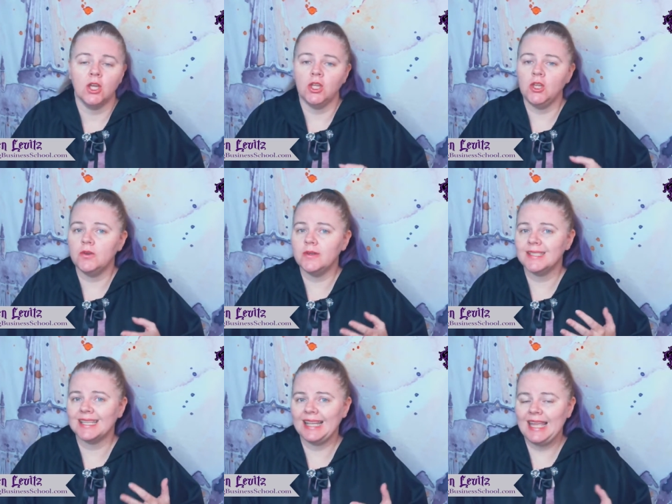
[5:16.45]
Use
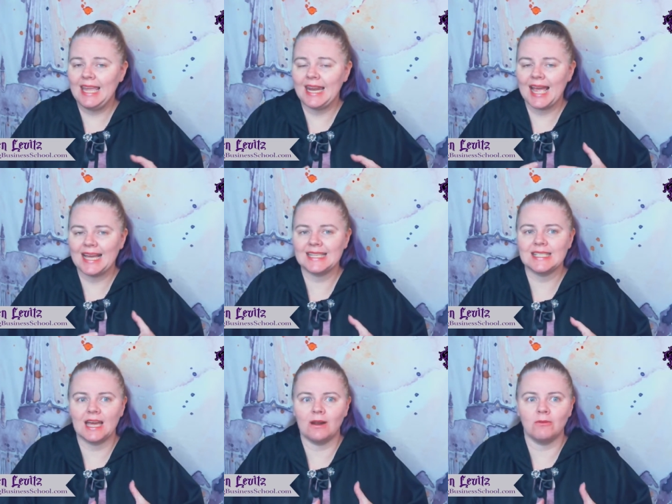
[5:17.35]
lead as
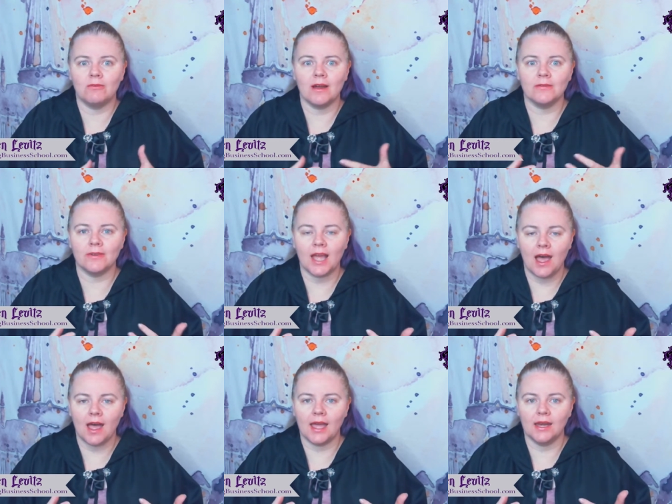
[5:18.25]
a rough
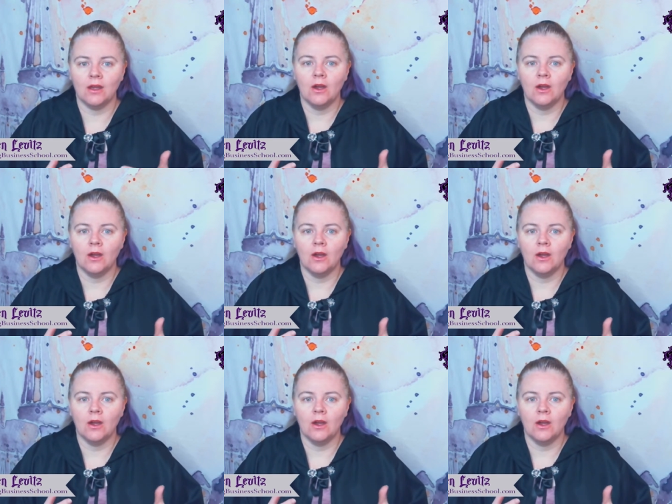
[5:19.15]
guide